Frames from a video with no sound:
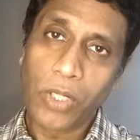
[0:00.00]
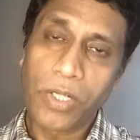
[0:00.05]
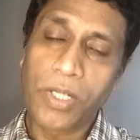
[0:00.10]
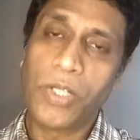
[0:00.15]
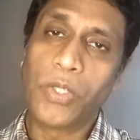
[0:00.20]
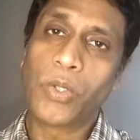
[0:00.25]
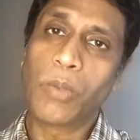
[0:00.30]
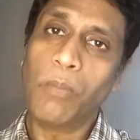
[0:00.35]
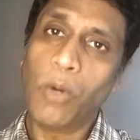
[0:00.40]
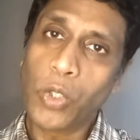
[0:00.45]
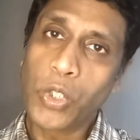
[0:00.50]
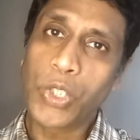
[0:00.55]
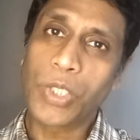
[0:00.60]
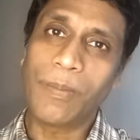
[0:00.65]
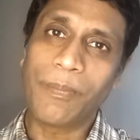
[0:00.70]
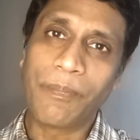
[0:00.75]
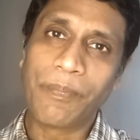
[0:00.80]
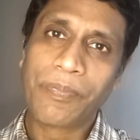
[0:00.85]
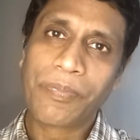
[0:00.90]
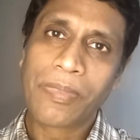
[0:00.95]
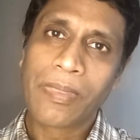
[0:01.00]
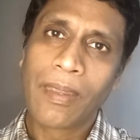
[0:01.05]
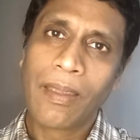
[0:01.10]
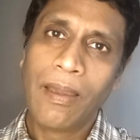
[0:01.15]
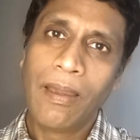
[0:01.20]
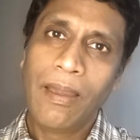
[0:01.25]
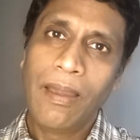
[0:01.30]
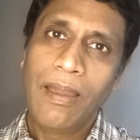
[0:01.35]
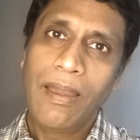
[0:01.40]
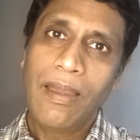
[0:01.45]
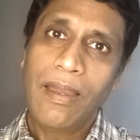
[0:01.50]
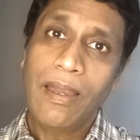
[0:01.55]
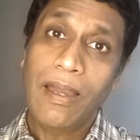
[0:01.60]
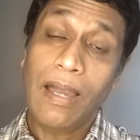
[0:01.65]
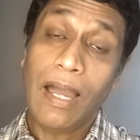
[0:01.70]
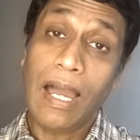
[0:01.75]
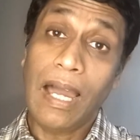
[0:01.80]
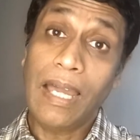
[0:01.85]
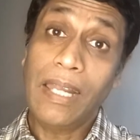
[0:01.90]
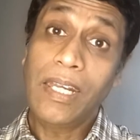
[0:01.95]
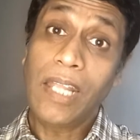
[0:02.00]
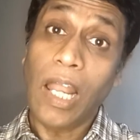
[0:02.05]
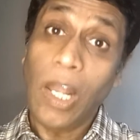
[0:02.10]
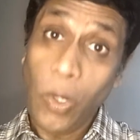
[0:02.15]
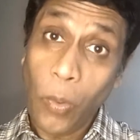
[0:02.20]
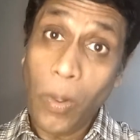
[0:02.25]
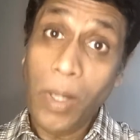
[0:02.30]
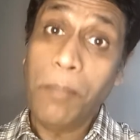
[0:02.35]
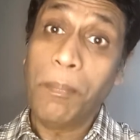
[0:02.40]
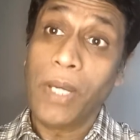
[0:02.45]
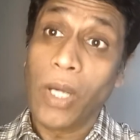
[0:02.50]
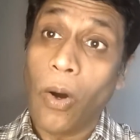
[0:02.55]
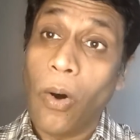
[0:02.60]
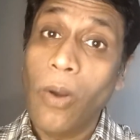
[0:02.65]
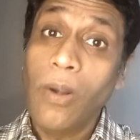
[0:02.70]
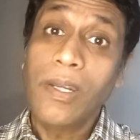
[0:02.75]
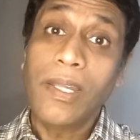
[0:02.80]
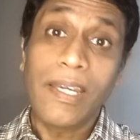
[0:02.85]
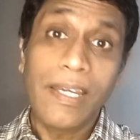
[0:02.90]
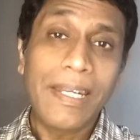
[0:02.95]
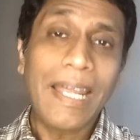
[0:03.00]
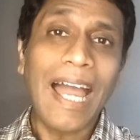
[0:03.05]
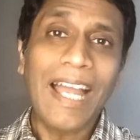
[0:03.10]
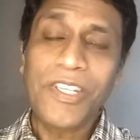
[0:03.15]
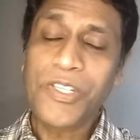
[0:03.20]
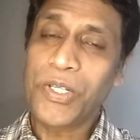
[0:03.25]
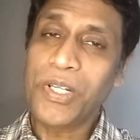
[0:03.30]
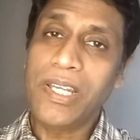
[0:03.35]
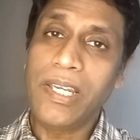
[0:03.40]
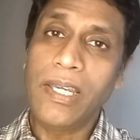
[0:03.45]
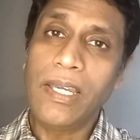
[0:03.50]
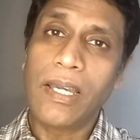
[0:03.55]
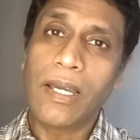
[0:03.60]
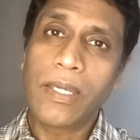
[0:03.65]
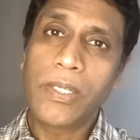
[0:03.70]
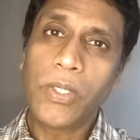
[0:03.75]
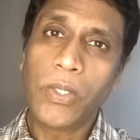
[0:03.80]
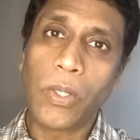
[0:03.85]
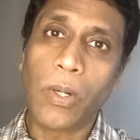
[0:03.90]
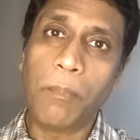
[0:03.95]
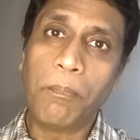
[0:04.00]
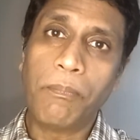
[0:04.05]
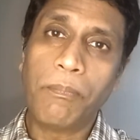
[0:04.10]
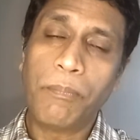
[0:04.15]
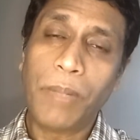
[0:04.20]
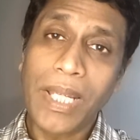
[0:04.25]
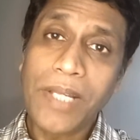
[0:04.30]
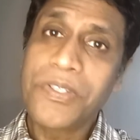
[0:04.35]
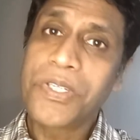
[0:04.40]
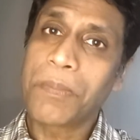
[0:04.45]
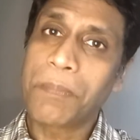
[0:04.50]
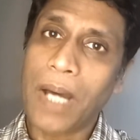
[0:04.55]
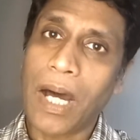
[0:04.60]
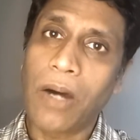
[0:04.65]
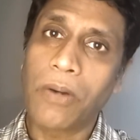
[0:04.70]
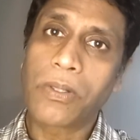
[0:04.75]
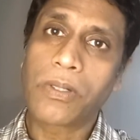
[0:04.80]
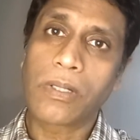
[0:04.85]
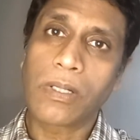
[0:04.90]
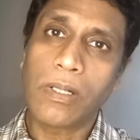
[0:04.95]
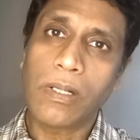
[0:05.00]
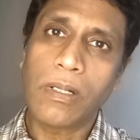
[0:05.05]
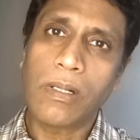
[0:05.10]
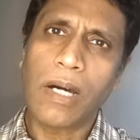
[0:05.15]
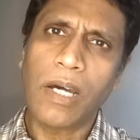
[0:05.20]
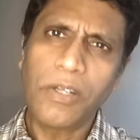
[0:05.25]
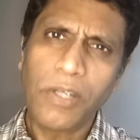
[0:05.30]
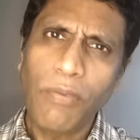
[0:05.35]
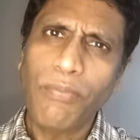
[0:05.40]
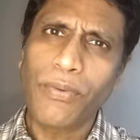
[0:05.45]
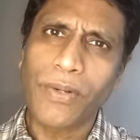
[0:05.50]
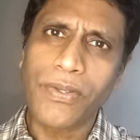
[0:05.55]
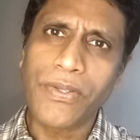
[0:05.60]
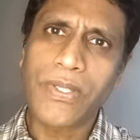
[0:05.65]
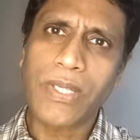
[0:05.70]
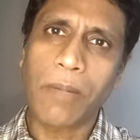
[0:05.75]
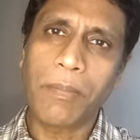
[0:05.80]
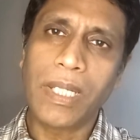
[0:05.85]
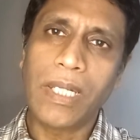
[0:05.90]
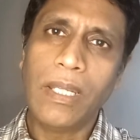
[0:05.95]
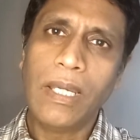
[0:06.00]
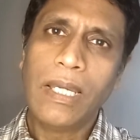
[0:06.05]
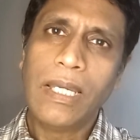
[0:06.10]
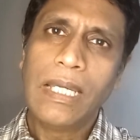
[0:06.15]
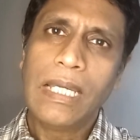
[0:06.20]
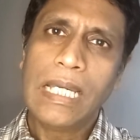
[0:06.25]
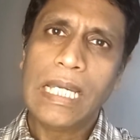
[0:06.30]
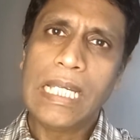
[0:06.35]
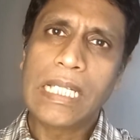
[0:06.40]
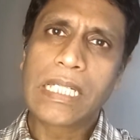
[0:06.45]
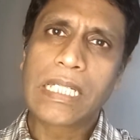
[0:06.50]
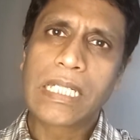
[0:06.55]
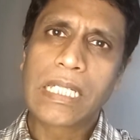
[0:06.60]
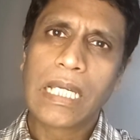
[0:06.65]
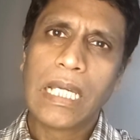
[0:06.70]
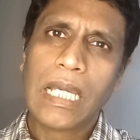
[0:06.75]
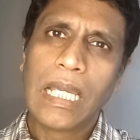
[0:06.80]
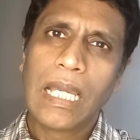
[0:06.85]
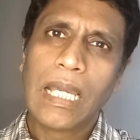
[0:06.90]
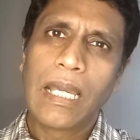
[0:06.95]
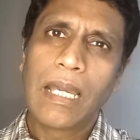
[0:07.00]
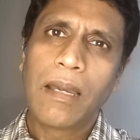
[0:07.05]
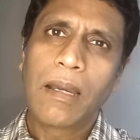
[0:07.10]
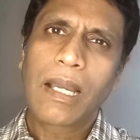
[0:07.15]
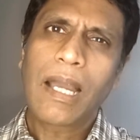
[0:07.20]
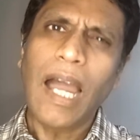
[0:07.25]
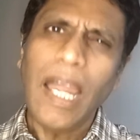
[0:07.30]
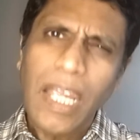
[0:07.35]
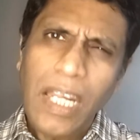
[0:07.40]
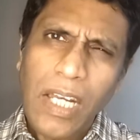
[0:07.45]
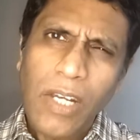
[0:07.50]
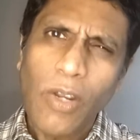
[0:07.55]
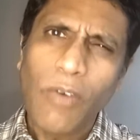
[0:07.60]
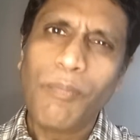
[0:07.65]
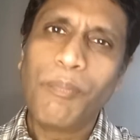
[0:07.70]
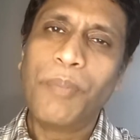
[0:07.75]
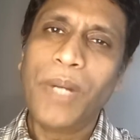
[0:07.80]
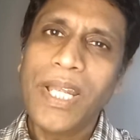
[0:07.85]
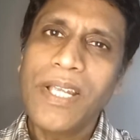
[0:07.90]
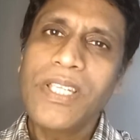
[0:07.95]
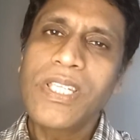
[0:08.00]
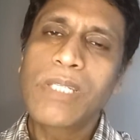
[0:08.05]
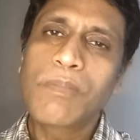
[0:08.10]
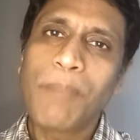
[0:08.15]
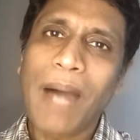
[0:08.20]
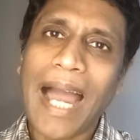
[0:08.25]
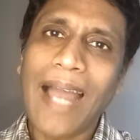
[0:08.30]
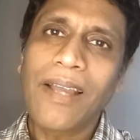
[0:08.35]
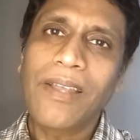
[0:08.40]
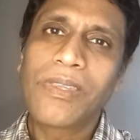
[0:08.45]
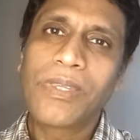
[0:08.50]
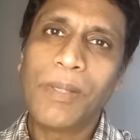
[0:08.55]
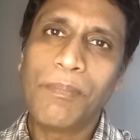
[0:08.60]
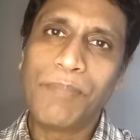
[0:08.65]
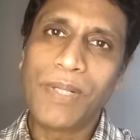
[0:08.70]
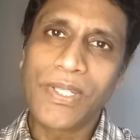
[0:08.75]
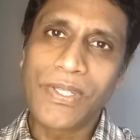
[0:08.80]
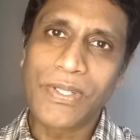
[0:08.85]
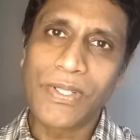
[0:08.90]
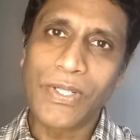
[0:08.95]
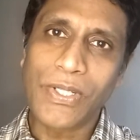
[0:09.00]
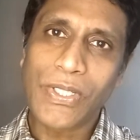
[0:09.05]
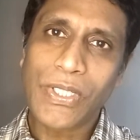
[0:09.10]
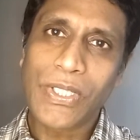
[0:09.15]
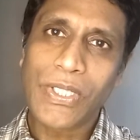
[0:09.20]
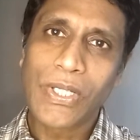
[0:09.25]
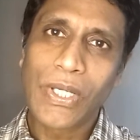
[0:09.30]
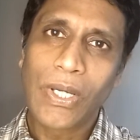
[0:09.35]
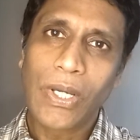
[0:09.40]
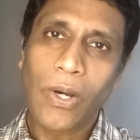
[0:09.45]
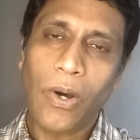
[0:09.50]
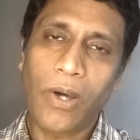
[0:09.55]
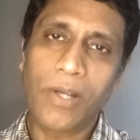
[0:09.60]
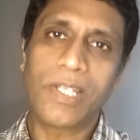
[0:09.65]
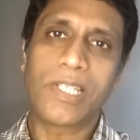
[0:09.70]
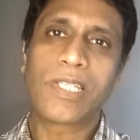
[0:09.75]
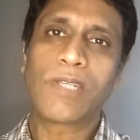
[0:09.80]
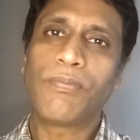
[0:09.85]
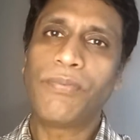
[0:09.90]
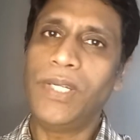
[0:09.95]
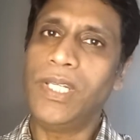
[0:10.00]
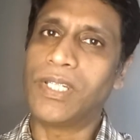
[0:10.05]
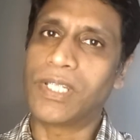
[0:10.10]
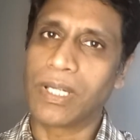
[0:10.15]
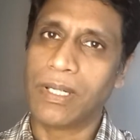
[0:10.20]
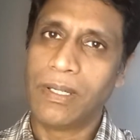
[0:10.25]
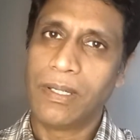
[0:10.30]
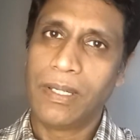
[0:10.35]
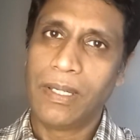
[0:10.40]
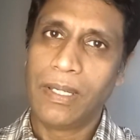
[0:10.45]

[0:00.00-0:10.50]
it into motion. And lo and behold, it actually brings about a difference. I mean, it kind of brings back the business on its feet.